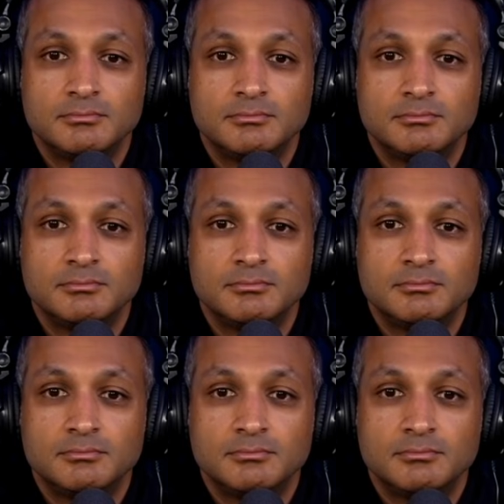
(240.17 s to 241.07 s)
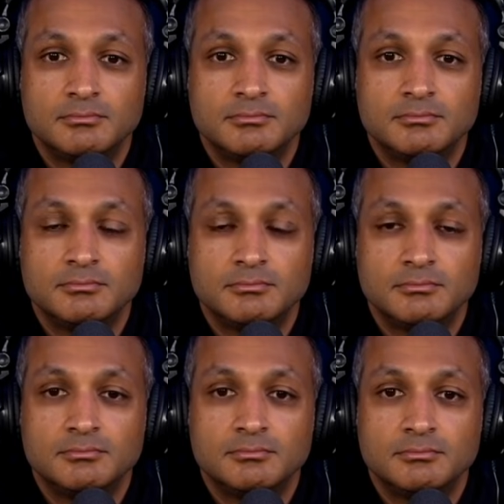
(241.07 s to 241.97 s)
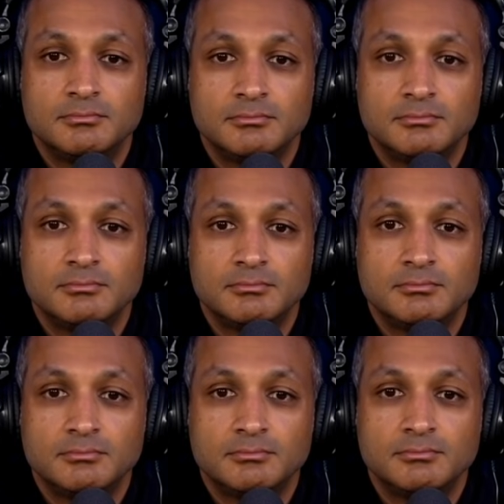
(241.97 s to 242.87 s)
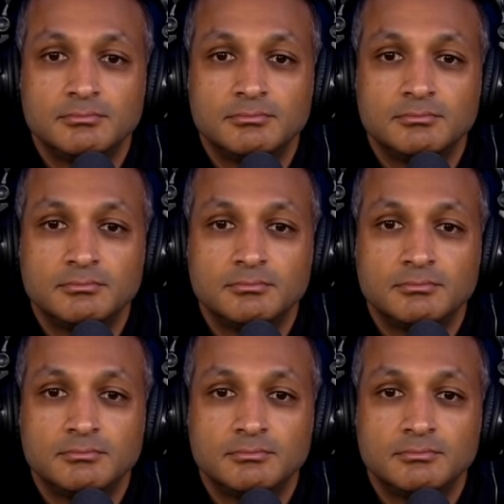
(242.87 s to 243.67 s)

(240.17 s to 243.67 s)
(silent)